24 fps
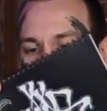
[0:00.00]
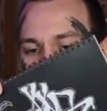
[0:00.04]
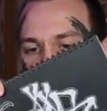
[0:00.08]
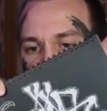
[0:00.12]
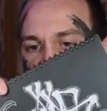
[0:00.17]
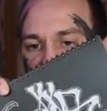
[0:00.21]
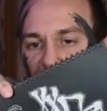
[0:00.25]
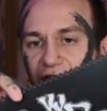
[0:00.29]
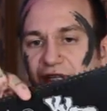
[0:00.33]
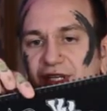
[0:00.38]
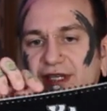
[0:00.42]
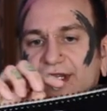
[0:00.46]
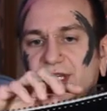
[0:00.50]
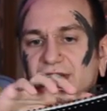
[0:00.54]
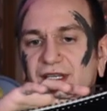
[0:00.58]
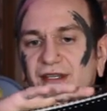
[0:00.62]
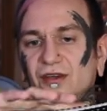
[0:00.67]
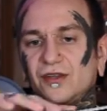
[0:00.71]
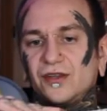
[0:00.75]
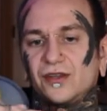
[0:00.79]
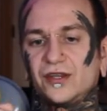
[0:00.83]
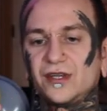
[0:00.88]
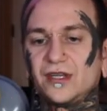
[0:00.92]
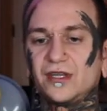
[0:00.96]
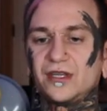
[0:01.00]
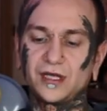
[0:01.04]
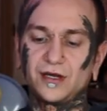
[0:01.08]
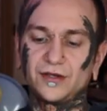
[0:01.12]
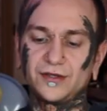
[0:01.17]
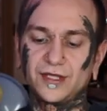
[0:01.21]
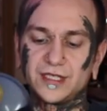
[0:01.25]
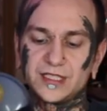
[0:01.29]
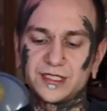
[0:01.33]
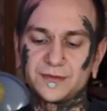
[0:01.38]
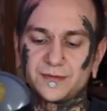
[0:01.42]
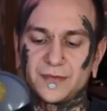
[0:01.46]
I printed it
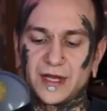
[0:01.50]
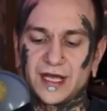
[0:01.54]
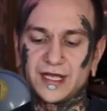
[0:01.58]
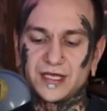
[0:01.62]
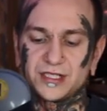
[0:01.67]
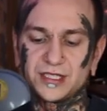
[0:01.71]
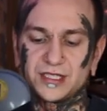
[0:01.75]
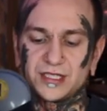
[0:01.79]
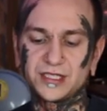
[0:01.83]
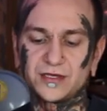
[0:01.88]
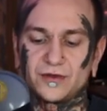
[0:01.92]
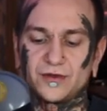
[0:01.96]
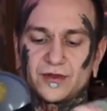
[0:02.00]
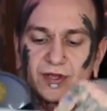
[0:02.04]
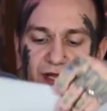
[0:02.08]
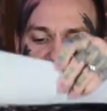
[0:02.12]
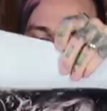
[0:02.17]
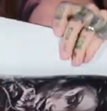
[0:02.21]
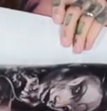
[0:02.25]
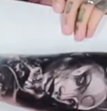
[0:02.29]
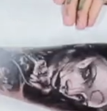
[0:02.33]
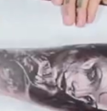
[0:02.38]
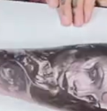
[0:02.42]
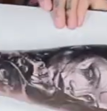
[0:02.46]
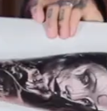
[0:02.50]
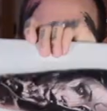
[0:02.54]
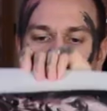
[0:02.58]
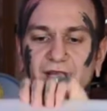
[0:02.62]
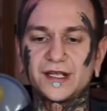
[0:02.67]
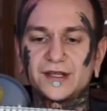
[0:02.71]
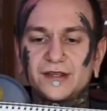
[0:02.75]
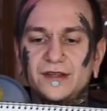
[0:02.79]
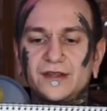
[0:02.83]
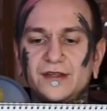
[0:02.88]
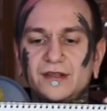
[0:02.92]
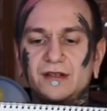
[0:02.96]
on this page, so you can kind of
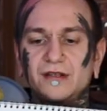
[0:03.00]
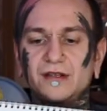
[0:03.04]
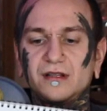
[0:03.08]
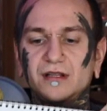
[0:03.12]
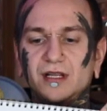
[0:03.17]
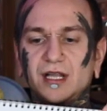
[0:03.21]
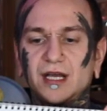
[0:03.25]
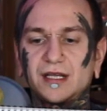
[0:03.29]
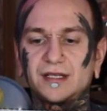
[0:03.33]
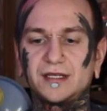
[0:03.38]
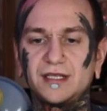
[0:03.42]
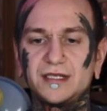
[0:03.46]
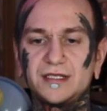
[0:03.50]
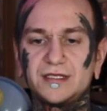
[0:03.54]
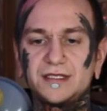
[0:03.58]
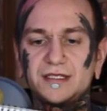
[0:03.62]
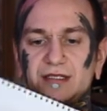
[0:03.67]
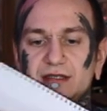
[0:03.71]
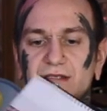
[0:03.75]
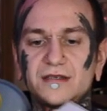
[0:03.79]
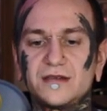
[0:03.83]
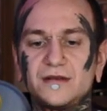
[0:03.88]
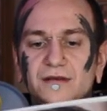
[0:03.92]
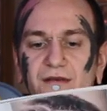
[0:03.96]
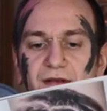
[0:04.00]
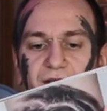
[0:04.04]
flick like this.